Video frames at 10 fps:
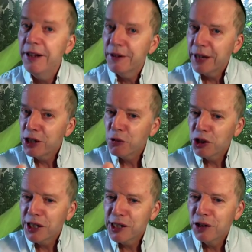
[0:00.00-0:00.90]
Thanks for
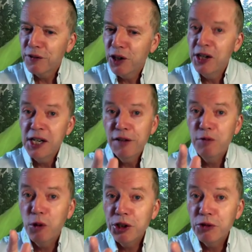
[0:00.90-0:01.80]
watching so far. If
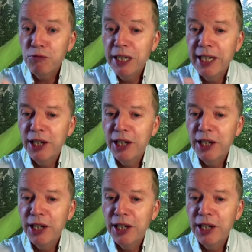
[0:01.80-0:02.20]
what you're really